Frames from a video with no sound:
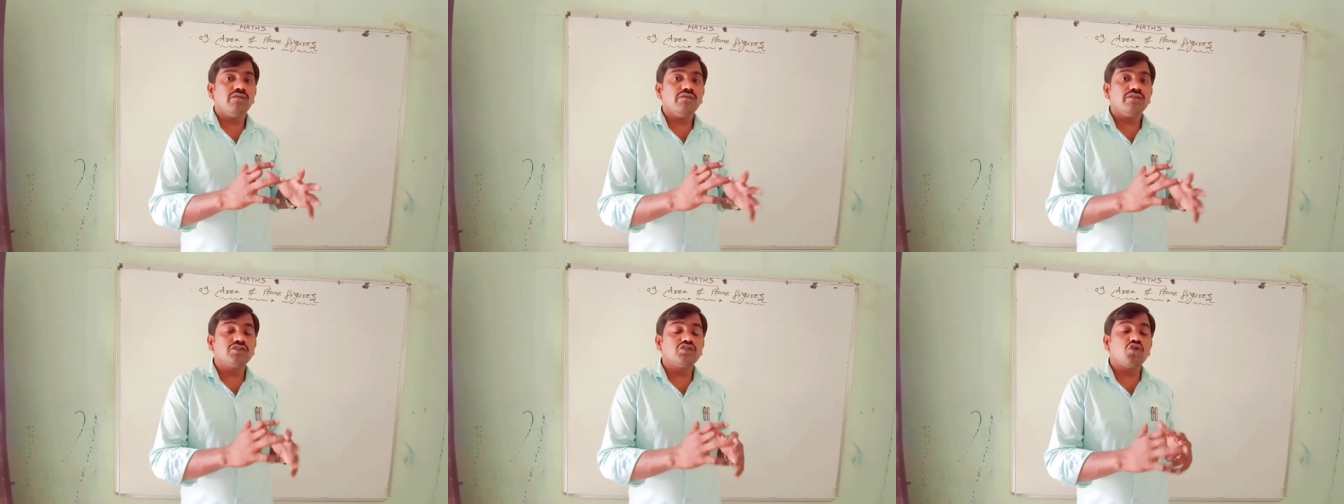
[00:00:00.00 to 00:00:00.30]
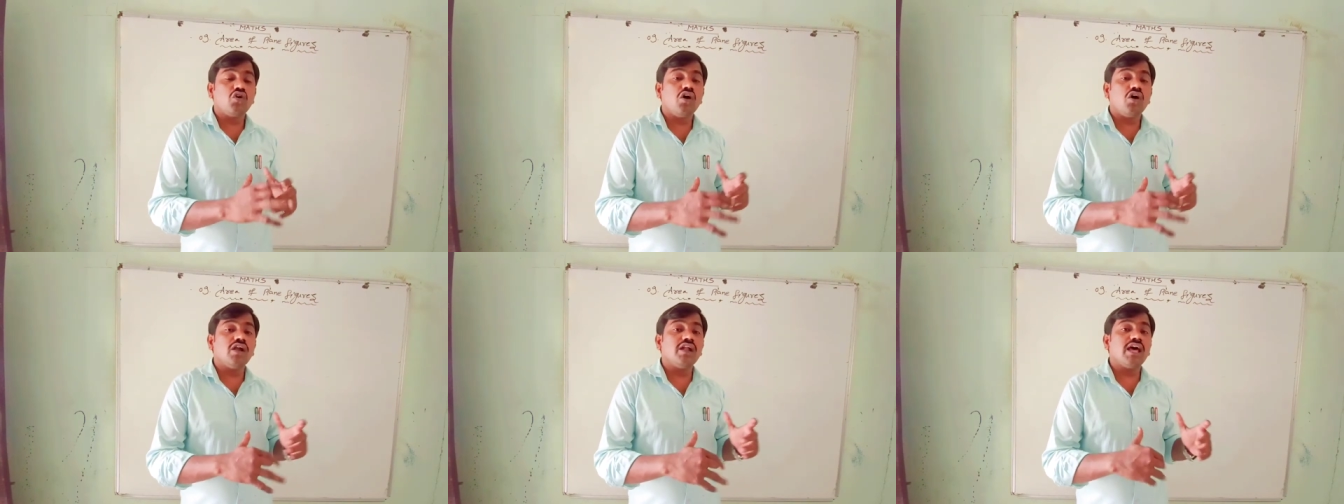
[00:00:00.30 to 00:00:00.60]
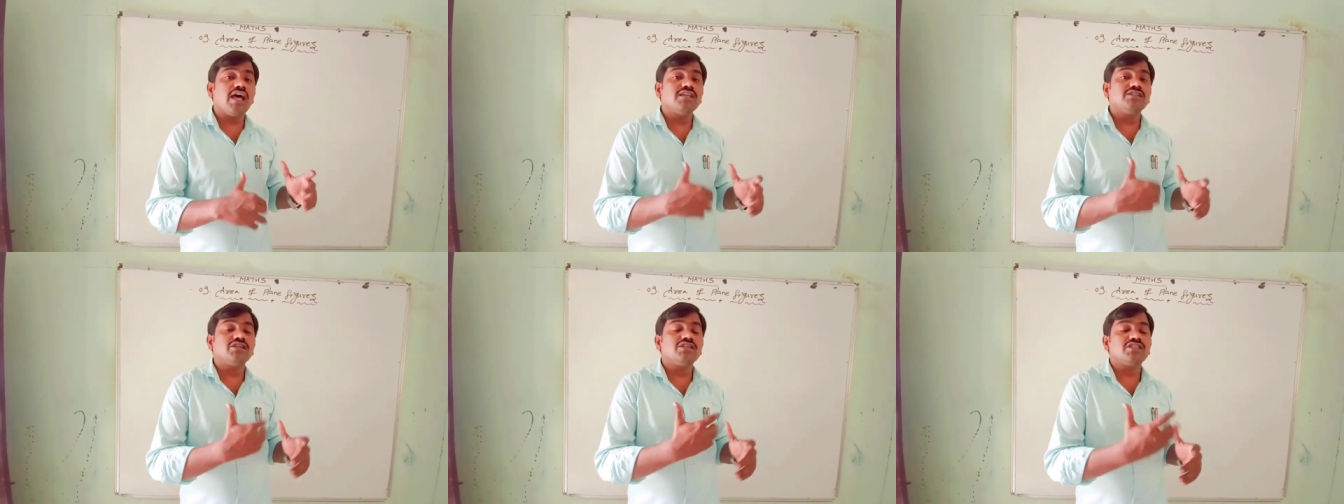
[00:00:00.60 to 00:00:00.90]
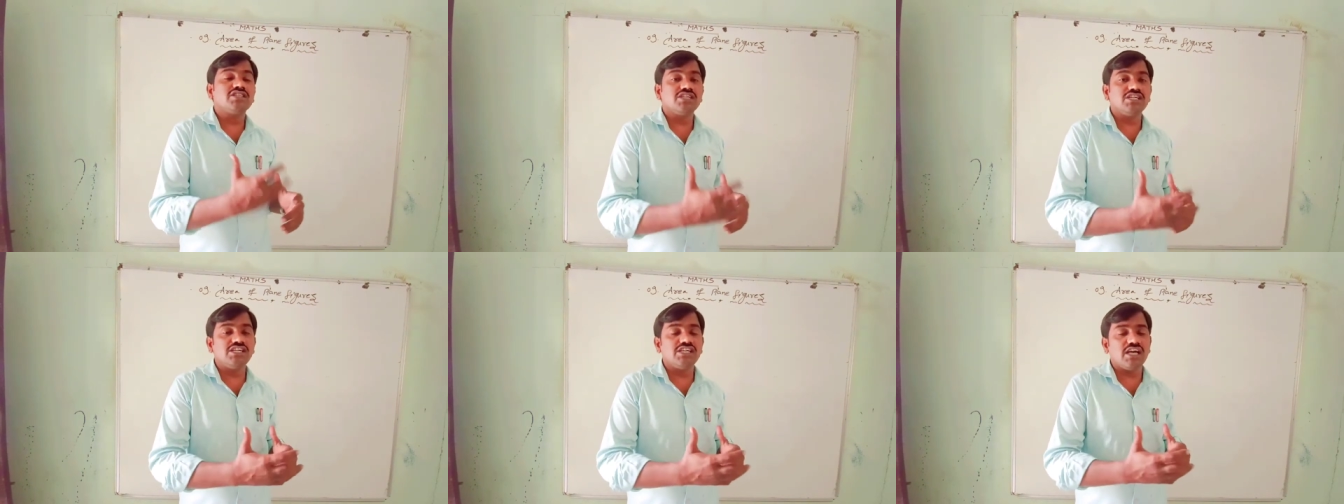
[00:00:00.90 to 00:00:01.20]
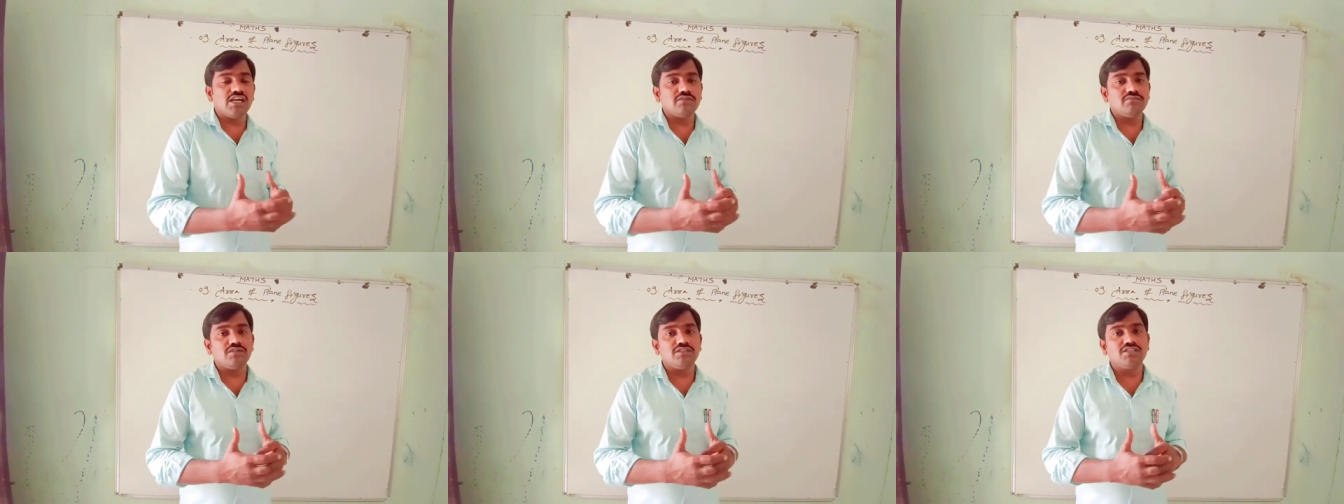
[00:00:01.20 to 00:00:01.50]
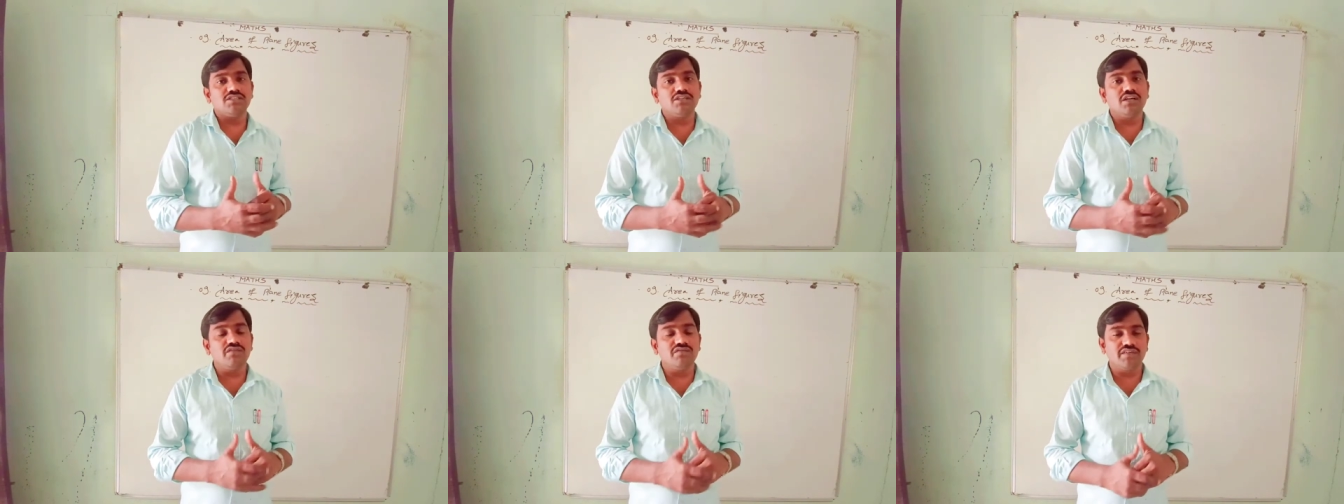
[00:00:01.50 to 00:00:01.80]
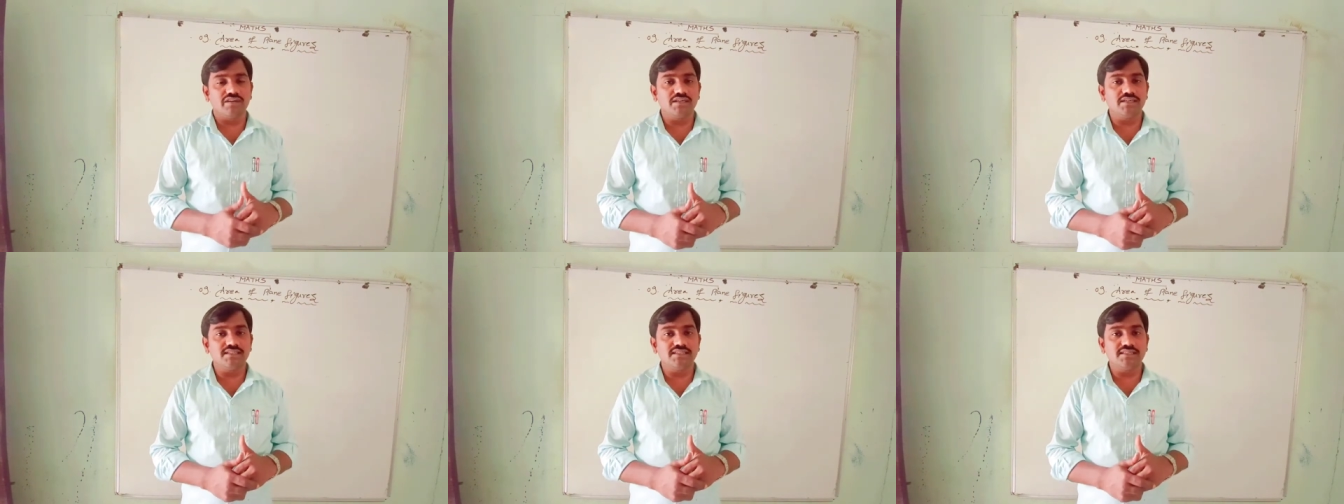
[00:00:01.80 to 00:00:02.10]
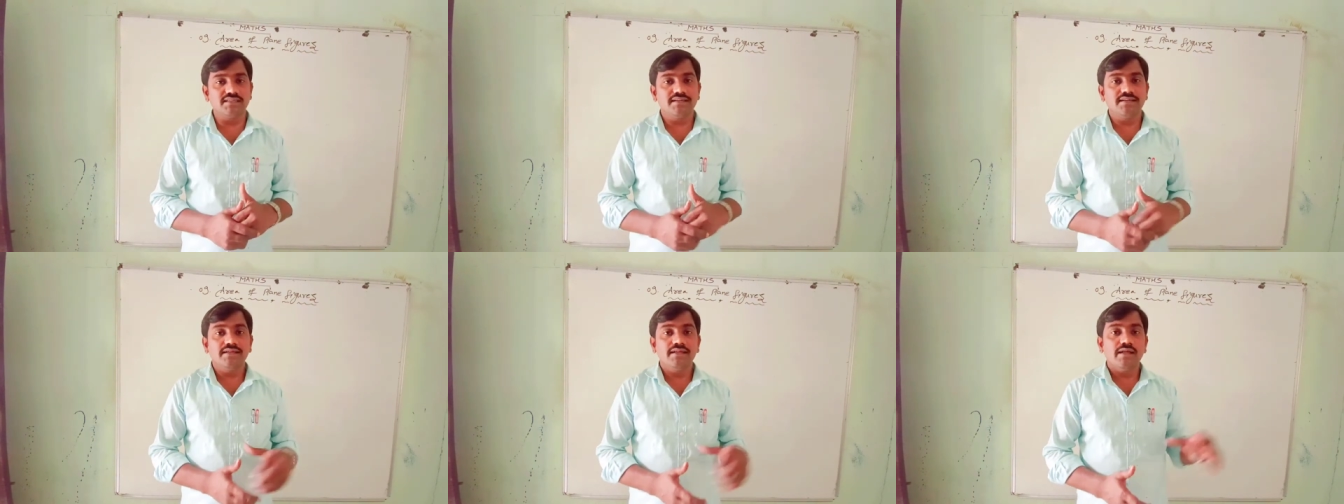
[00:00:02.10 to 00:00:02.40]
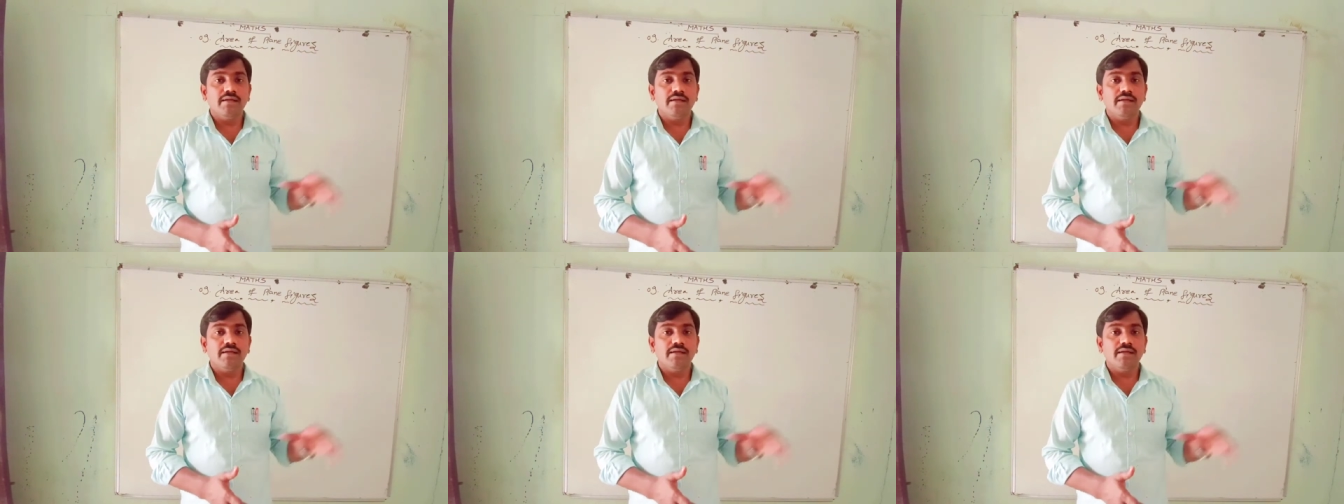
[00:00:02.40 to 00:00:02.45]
which called as a three-dimensional figures,